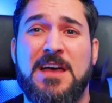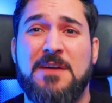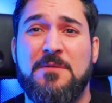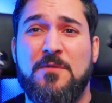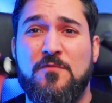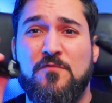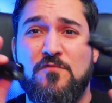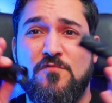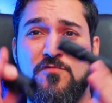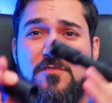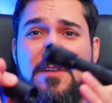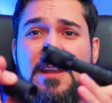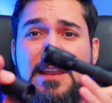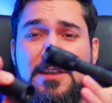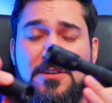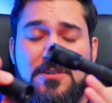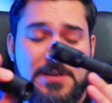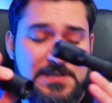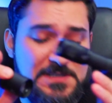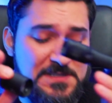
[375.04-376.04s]
Really
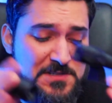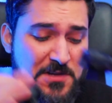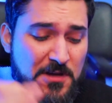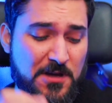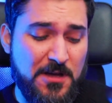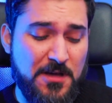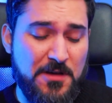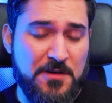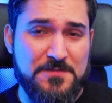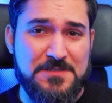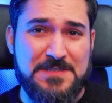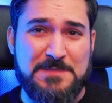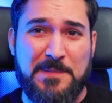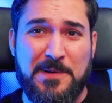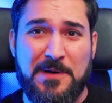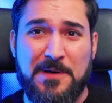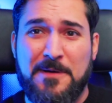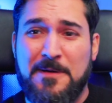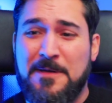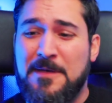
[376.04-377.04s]
nice tight hot
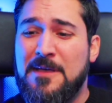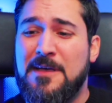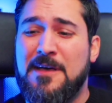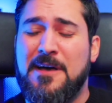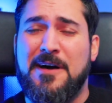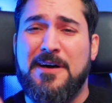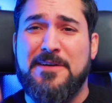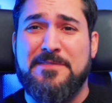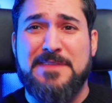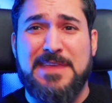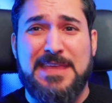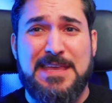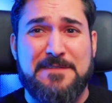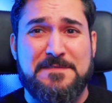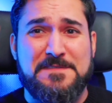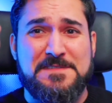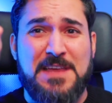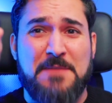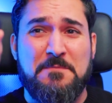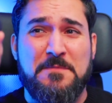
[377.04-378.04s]
spot. I think if
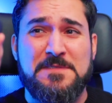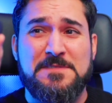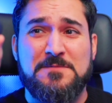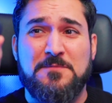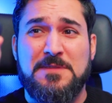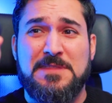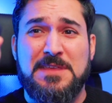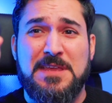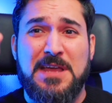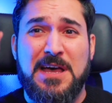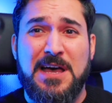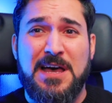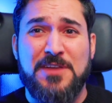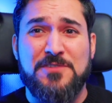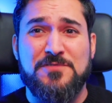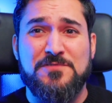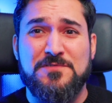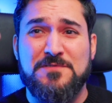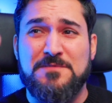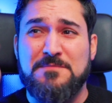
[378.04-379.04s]
someone's within
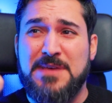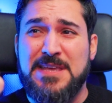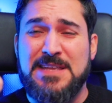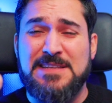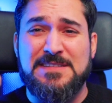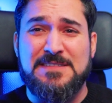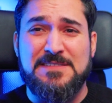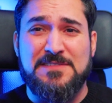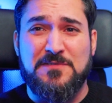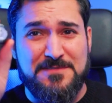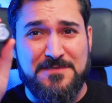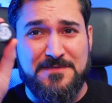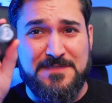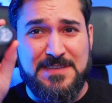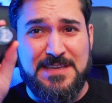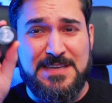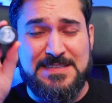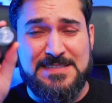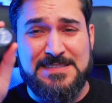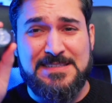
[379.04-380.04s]
100 meters of
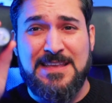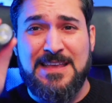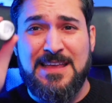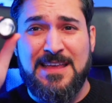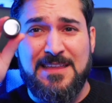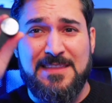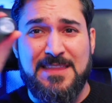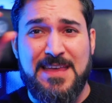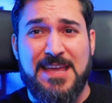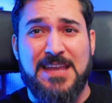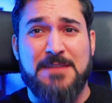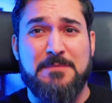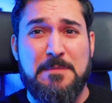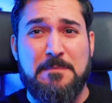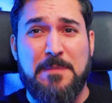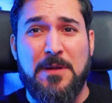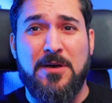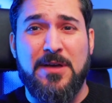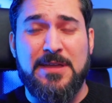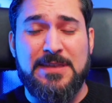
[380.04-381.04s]
this, they're going to be
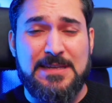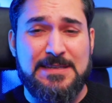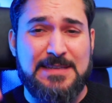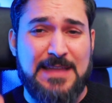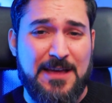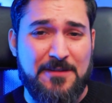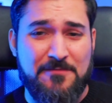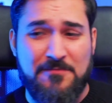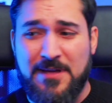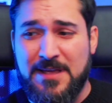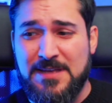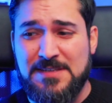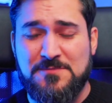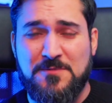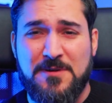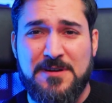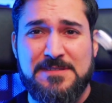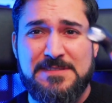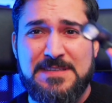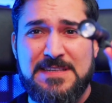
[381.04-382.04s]
blinded downrange,
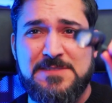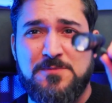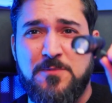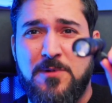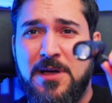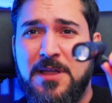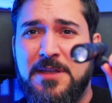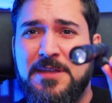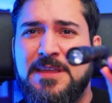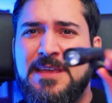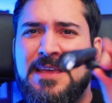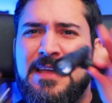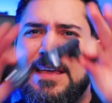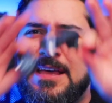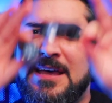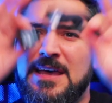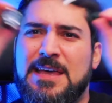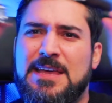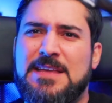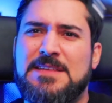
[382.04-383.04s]
whereas this one,
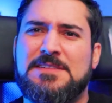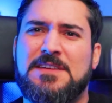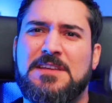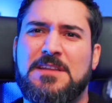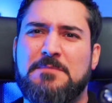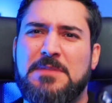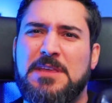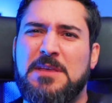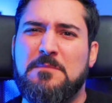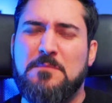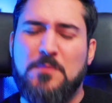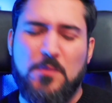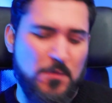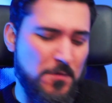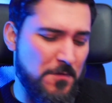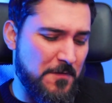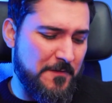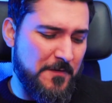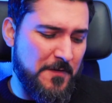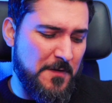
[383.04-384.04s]
it's going to be
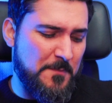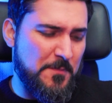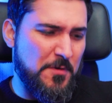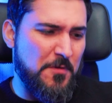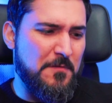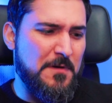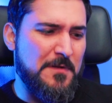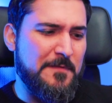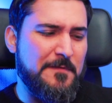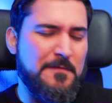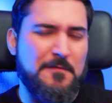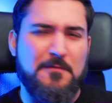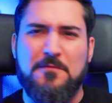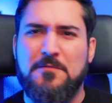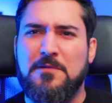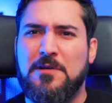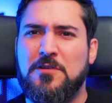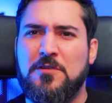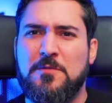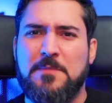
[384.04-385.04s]
more of a peripheral
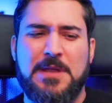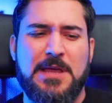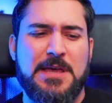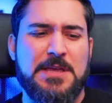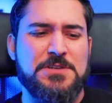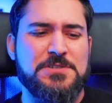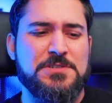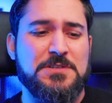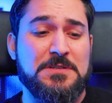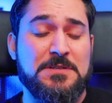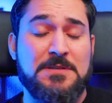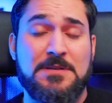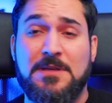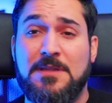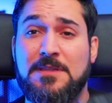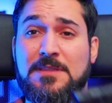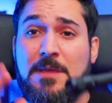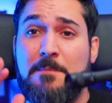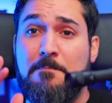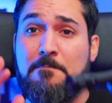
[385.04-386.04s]
illumination.
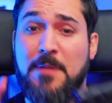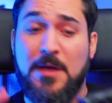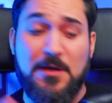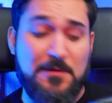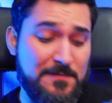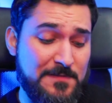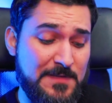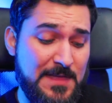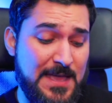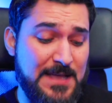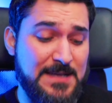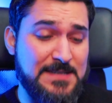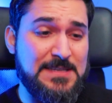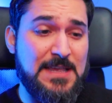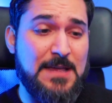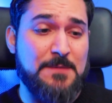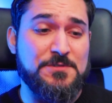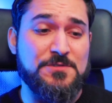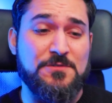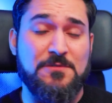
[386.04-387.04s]
They're both
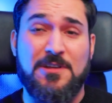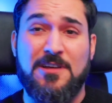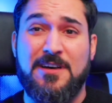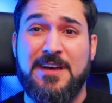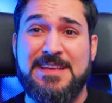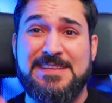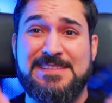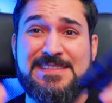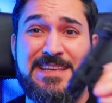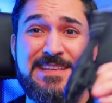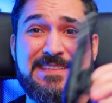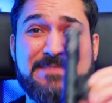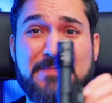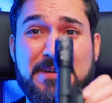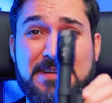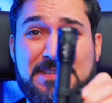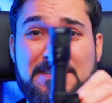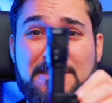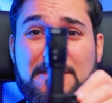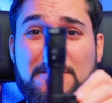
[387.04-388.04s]
exceptional lights. These are my
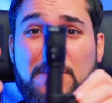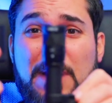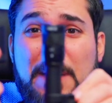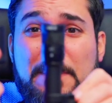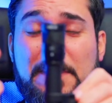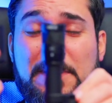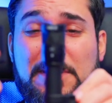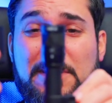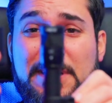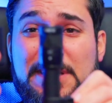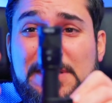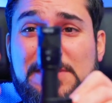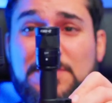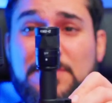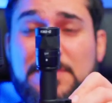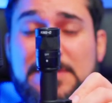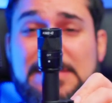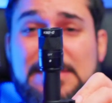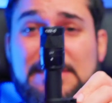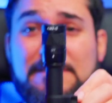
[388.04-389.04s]
two weapon light
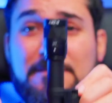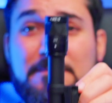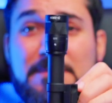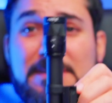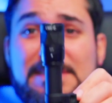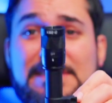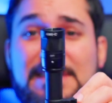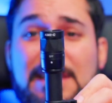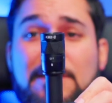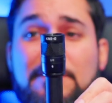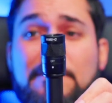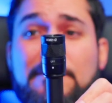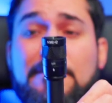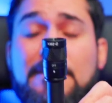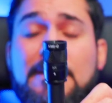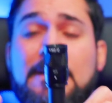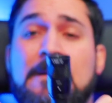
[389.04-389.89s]
choices for myself.